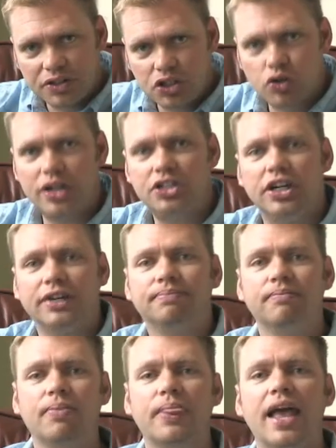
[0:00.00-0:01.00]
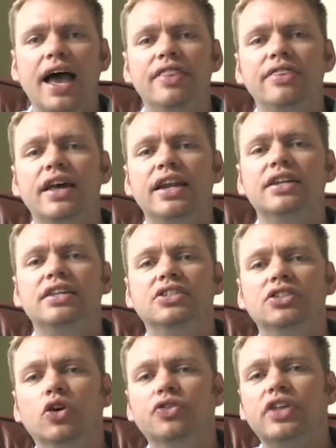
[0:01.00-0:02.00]
is stretching, and that it
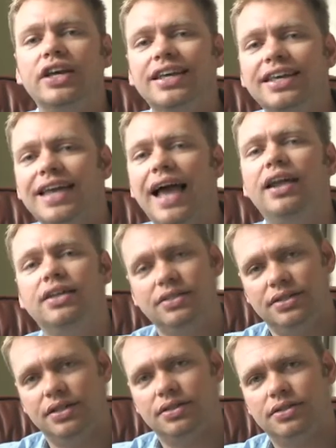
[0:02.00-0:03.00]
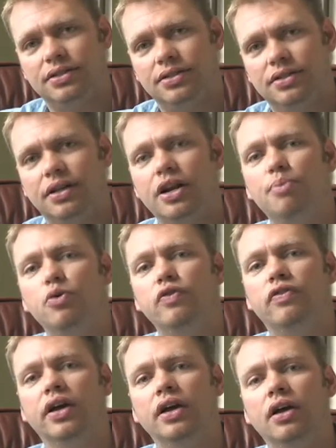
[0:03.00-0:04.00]
is not the galaxies that are
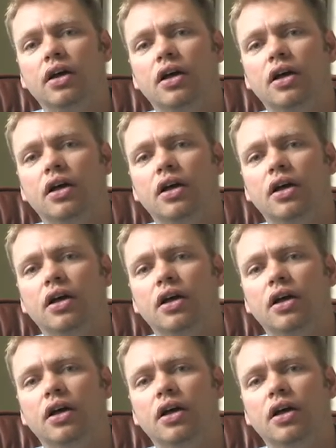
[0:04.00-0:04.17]
moving,